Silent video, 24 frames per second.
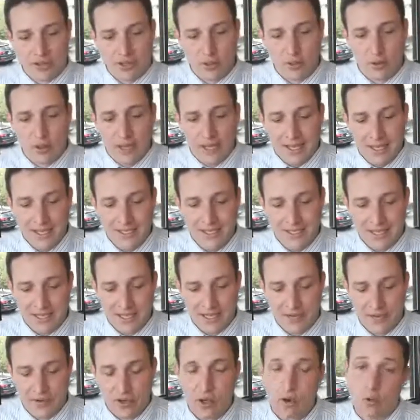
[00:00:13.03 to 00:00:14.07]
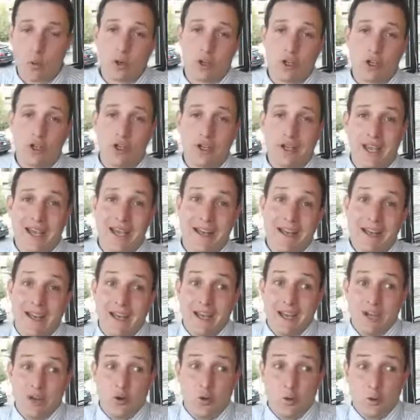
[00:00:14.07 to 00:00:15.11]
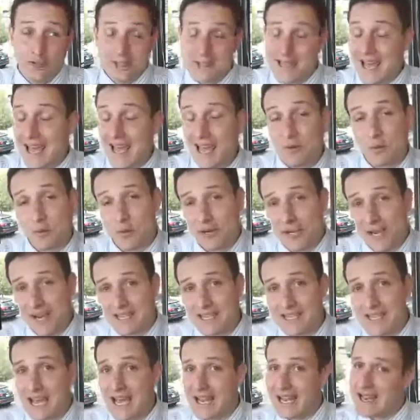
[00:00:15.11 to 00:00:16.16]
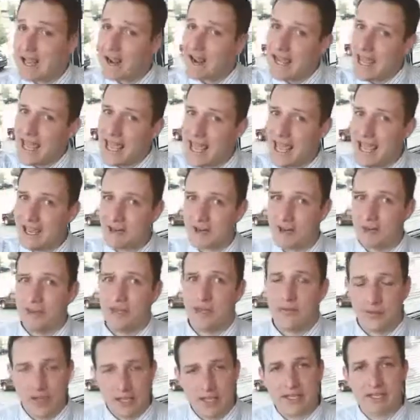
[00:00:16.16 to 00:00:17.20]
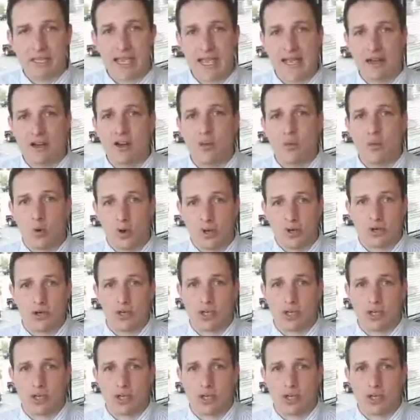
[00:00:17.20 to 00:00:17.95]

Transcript: So in today's video, we're going to look at what to add, what not to add, and how to handle it if it is added on one of your